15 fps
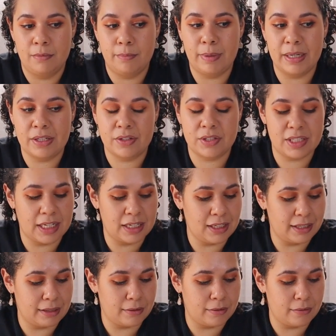but you're
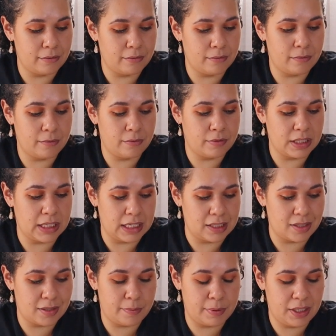settling for
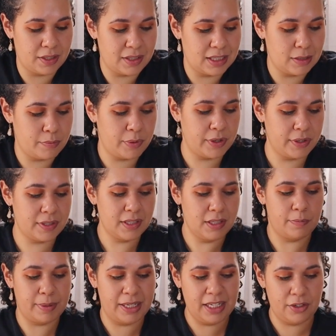this because this
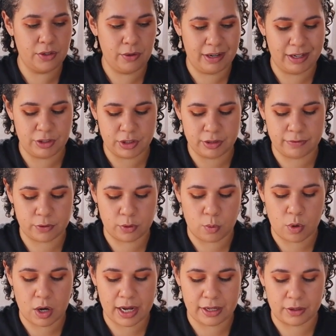person's been in your energy for a
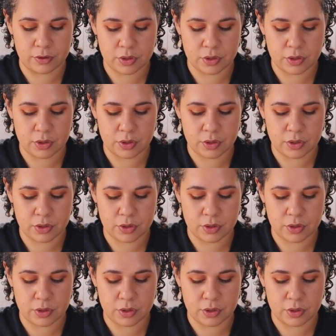while.